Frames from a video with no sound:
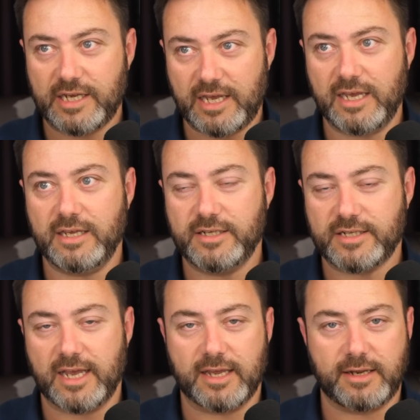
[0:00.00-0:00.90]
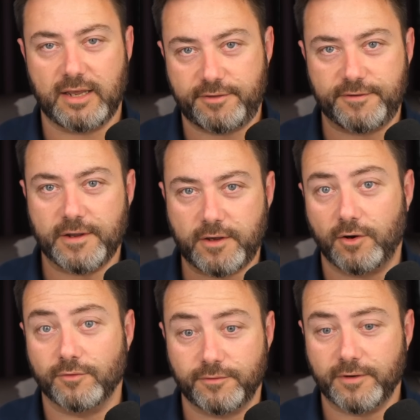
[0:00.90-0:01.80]
is an ethnic
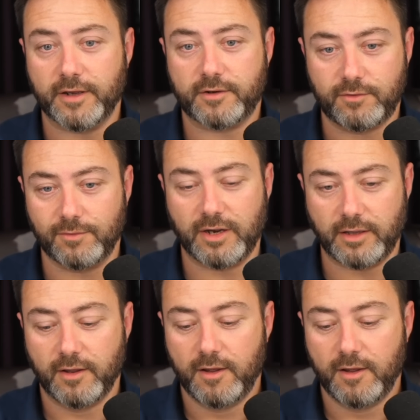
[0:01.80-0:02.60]
conflict, right?